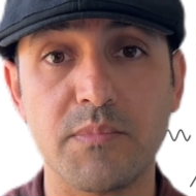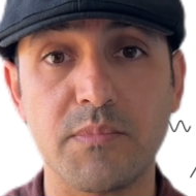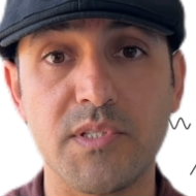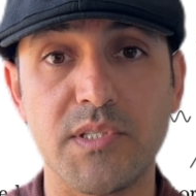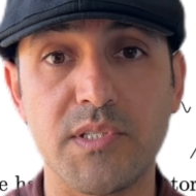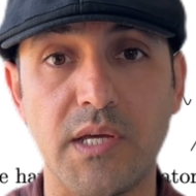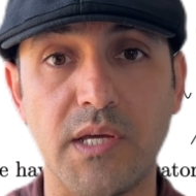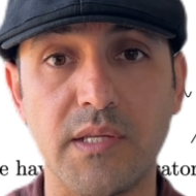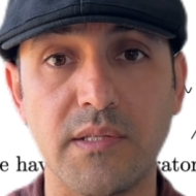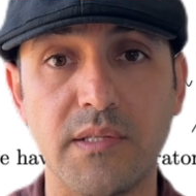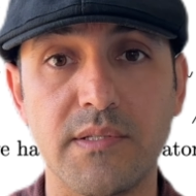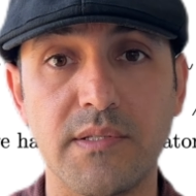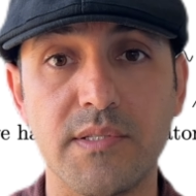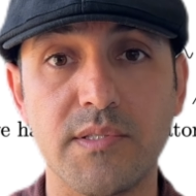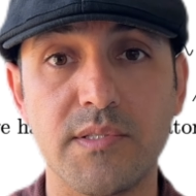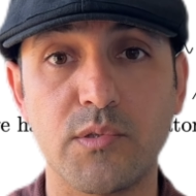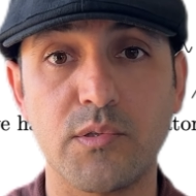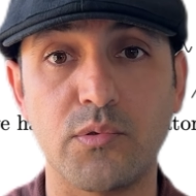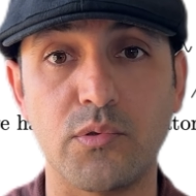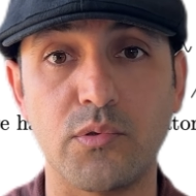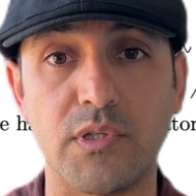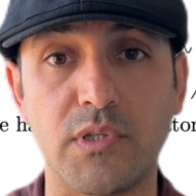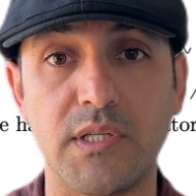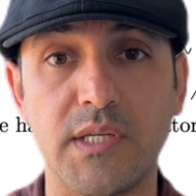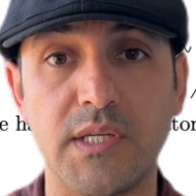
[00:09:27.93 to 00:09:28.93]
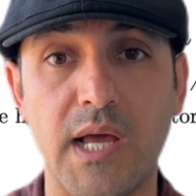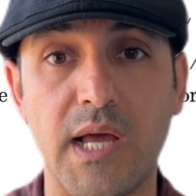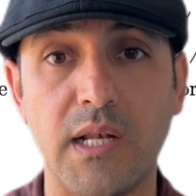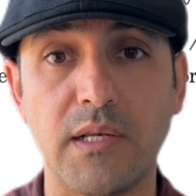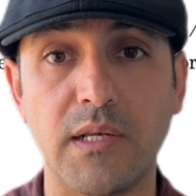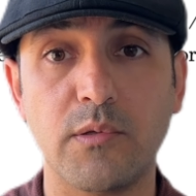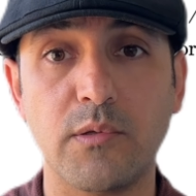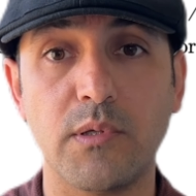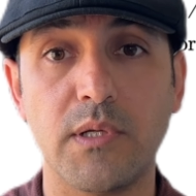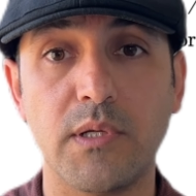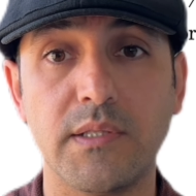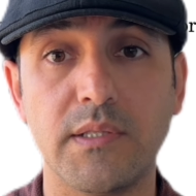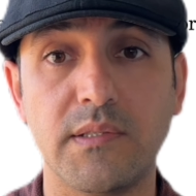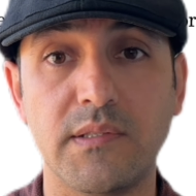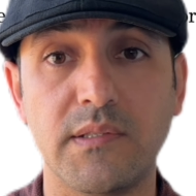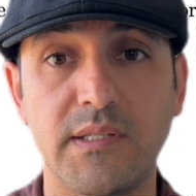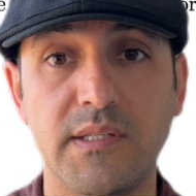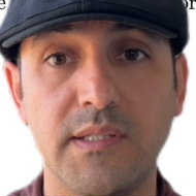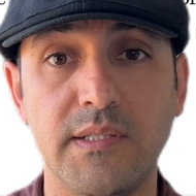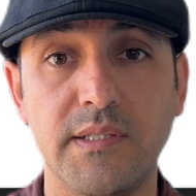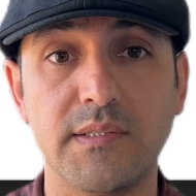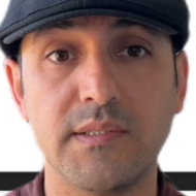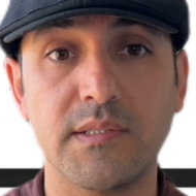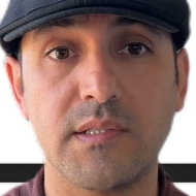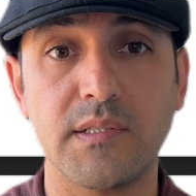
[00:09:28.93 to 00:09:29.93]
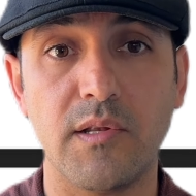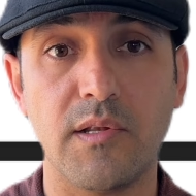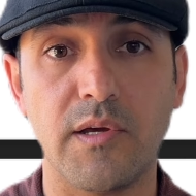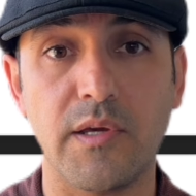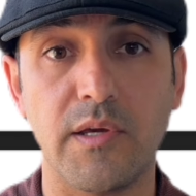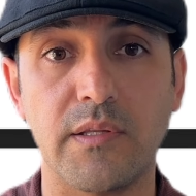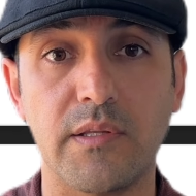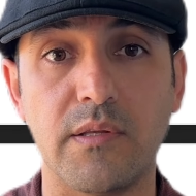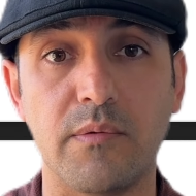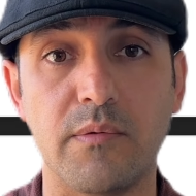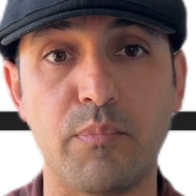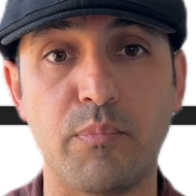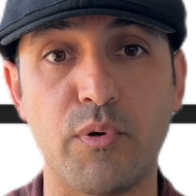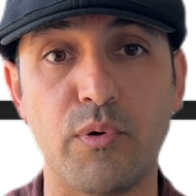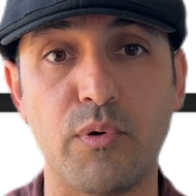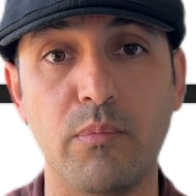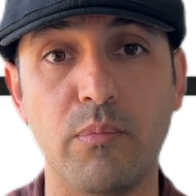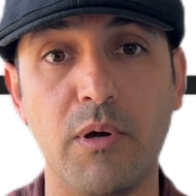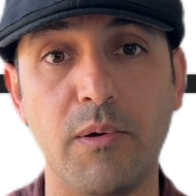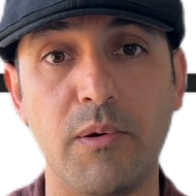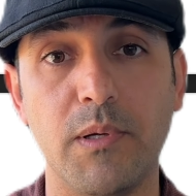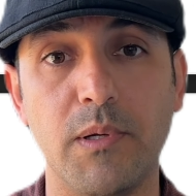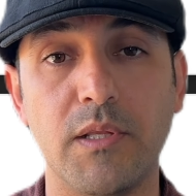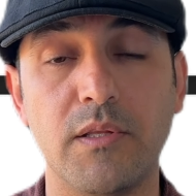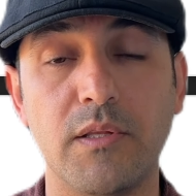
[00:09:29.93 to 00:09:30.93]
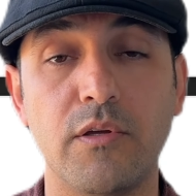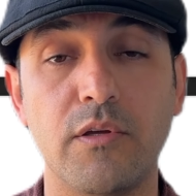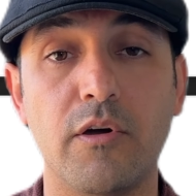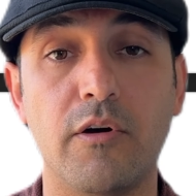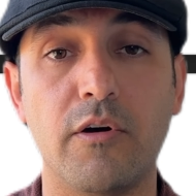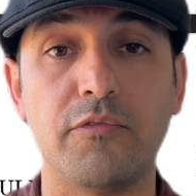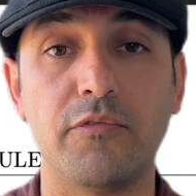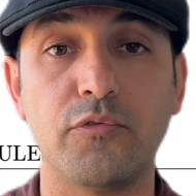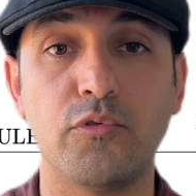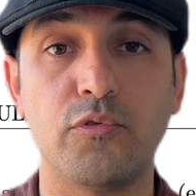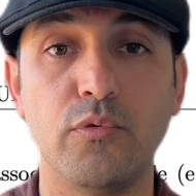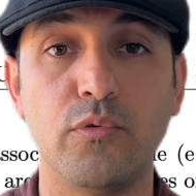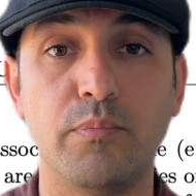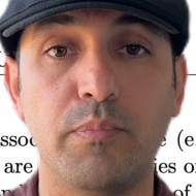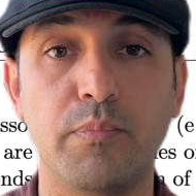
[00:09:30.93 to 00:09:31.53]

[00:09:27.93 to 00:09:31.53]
scientists could calculate things like the probability of two